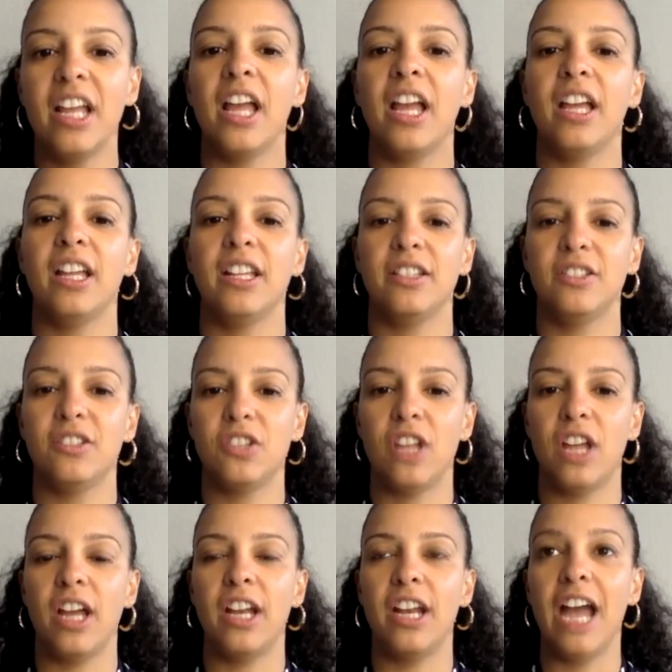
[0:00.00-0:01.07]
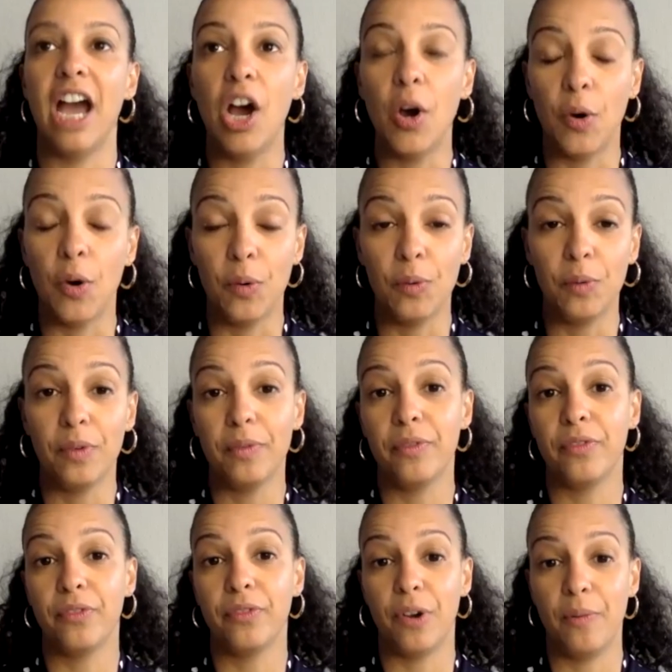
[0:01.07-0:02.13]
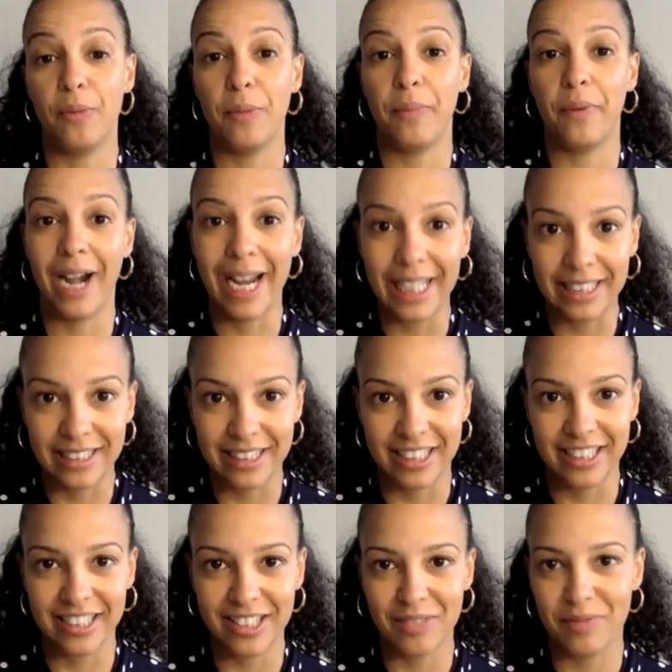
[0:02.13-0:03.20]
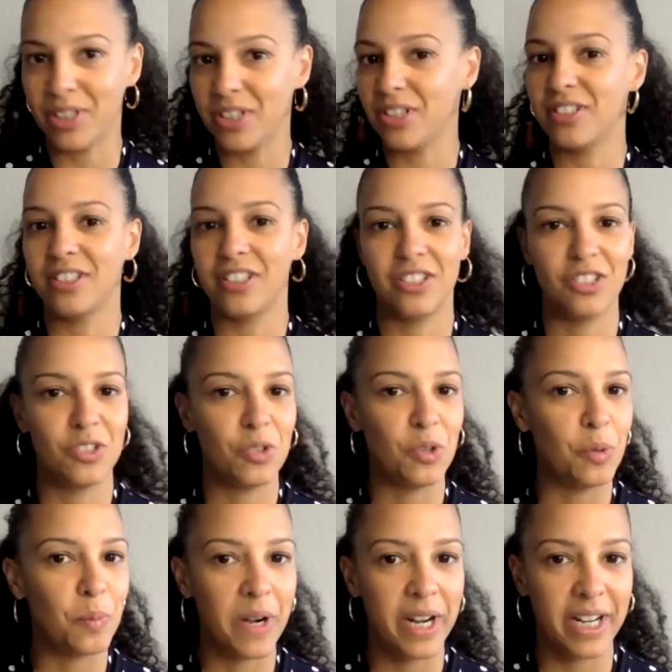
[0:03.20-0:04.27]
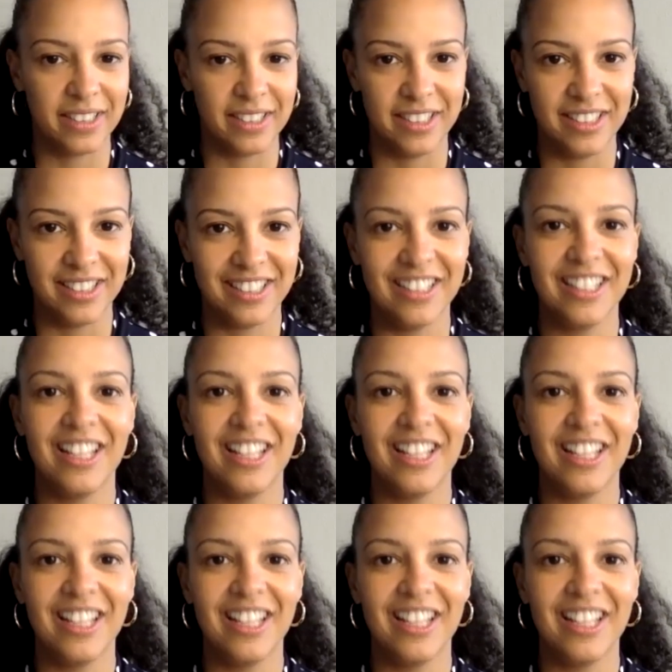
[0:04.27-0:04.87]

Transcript: And now from the practice, because this is all practice,